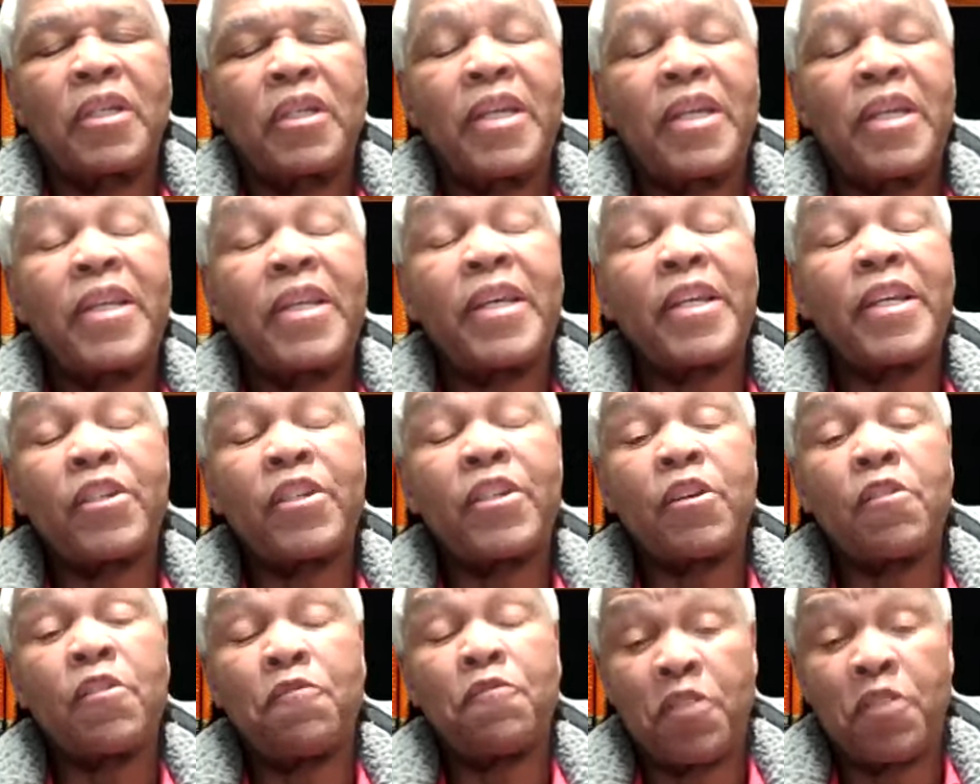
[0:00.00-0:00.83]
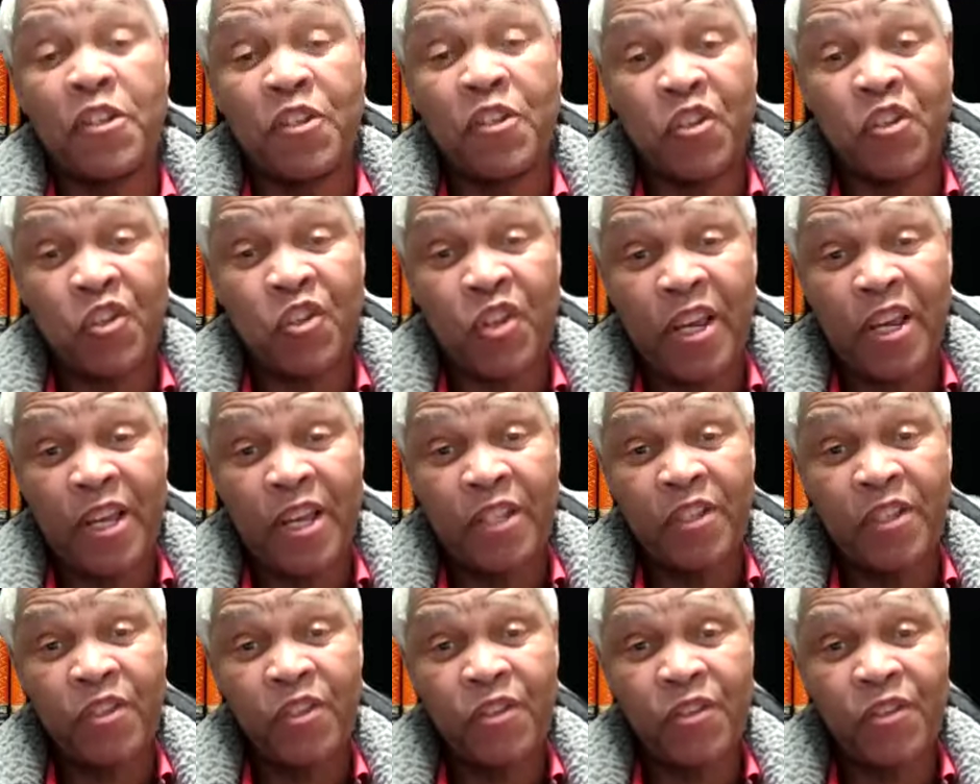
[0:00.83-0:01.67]
in a different
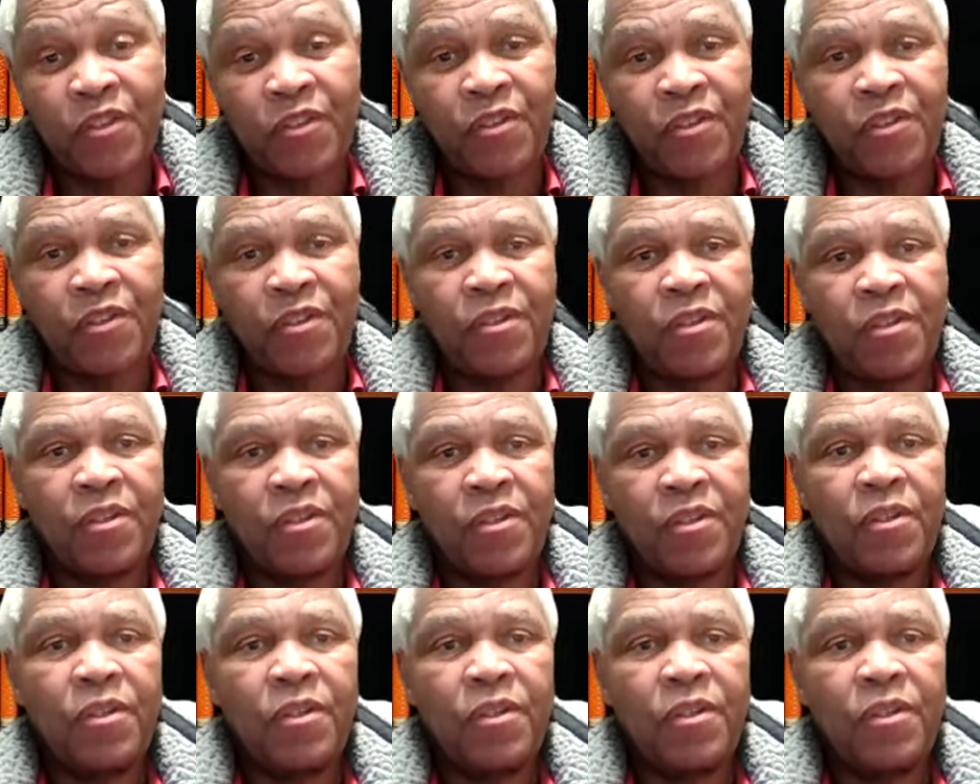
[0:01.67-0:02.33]
sense,